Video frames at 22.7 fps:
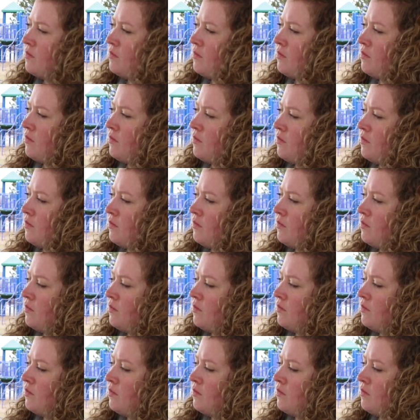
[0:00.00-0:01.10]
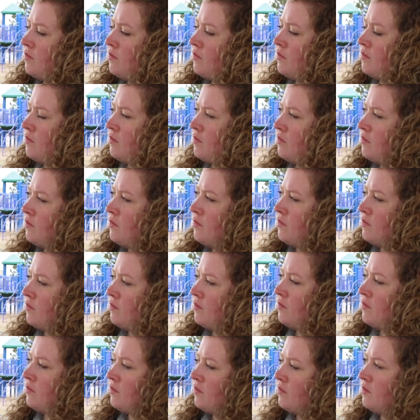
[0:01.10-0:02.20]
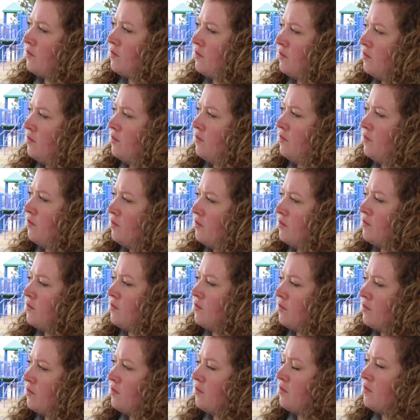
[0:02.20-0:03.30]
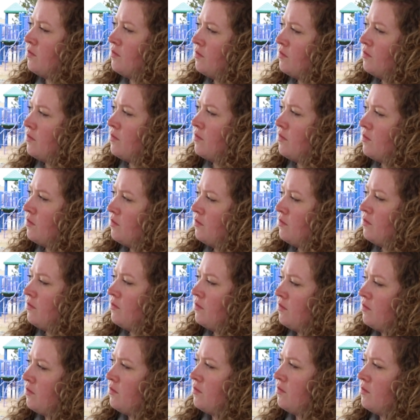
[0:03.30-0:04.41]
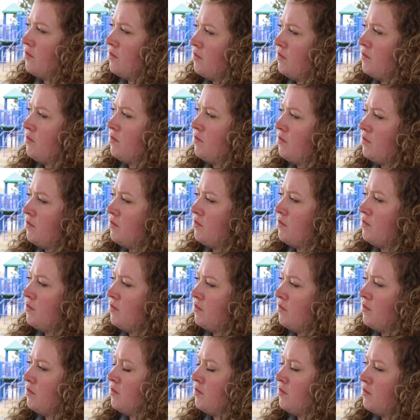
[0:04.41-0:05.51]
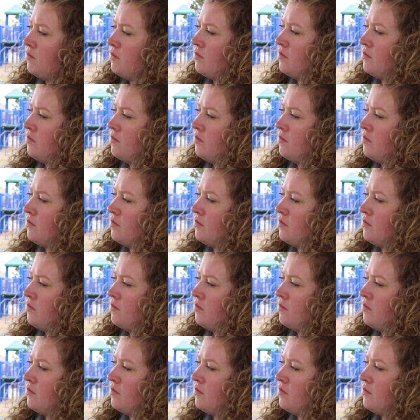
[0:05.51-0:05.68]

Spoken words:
The person shown says nothing.